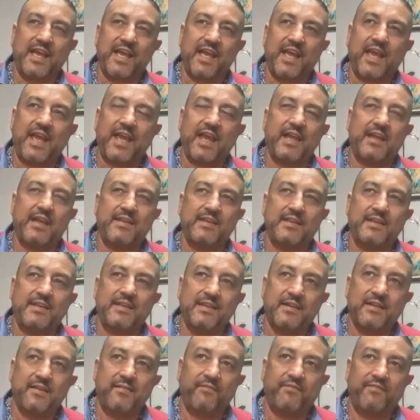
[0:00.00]

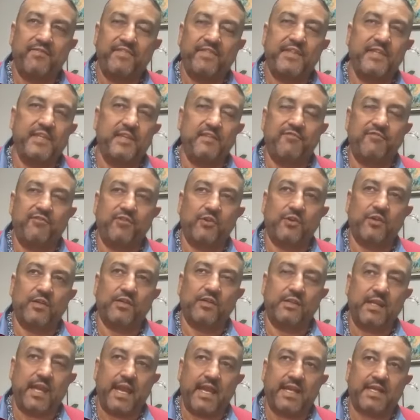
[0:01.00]
any
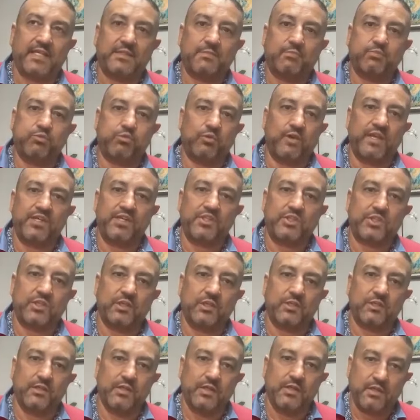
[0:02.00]
different
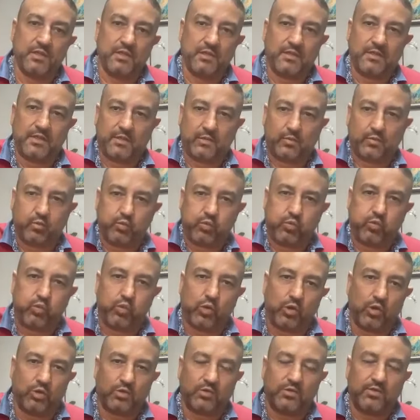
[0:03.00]
expression that
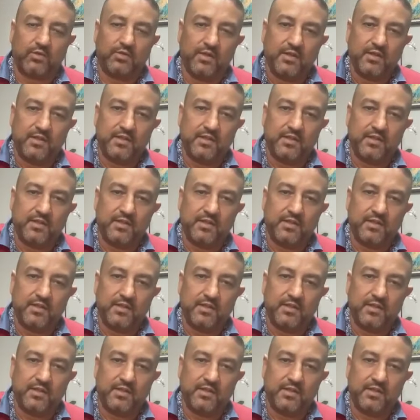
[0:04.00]
what